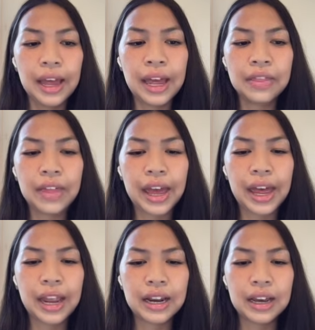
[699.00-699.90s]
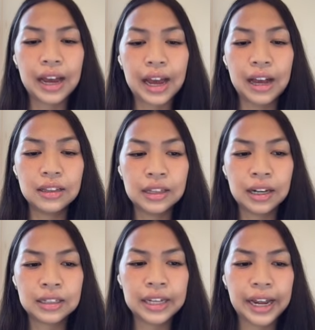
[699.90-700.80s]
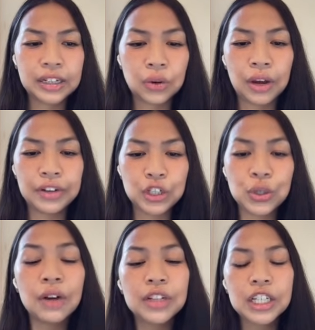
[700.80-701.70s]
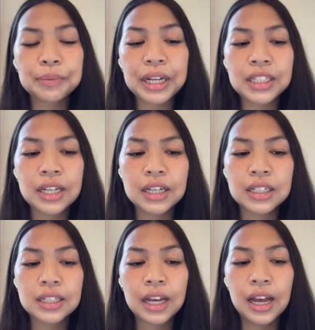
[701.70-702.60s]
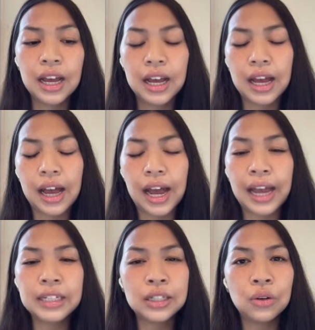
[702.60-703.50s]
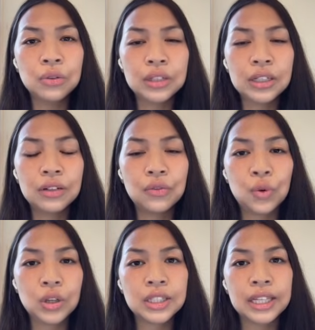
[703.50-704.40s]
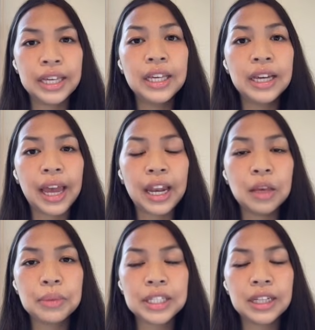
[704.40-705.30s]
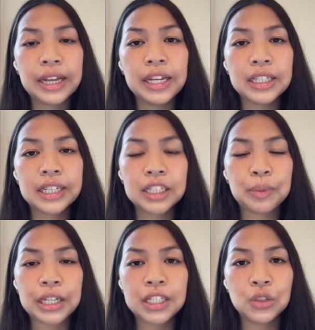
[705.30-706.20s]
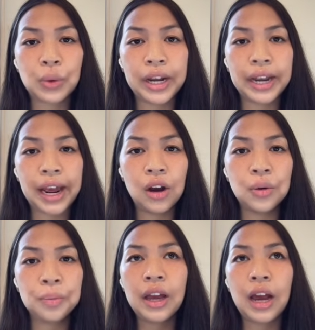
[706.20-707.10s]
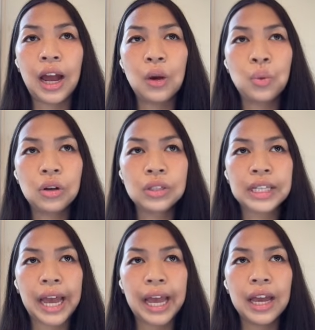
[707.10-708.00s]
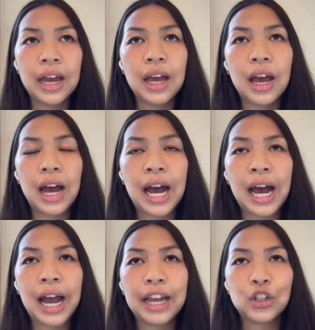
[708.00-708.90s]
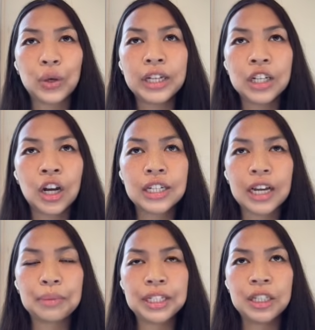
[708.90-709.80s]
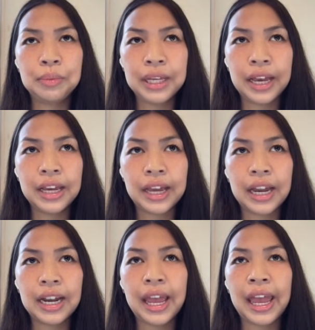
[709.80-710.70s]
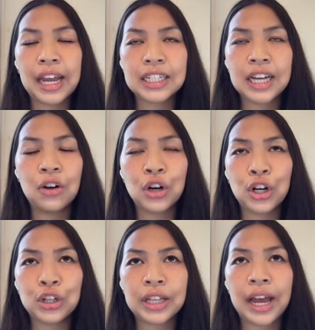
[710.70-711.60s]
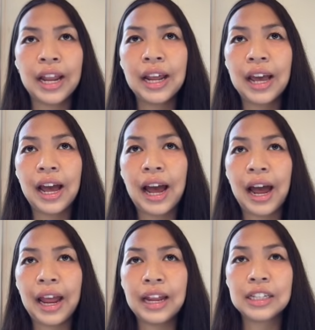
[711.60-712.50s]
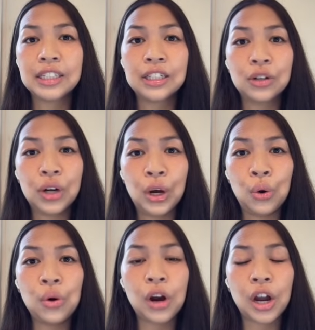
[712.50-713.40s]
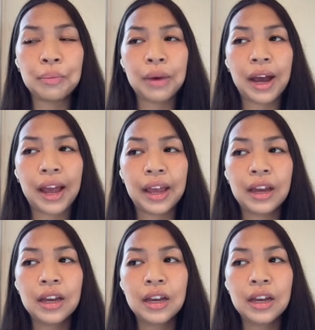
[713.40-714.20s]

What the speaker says: And then luckily I don't have any travel expenses. I don't foresee any miscellaneous expenses right now. I will say I tried to contact my CPA again and tell her that I still owe on my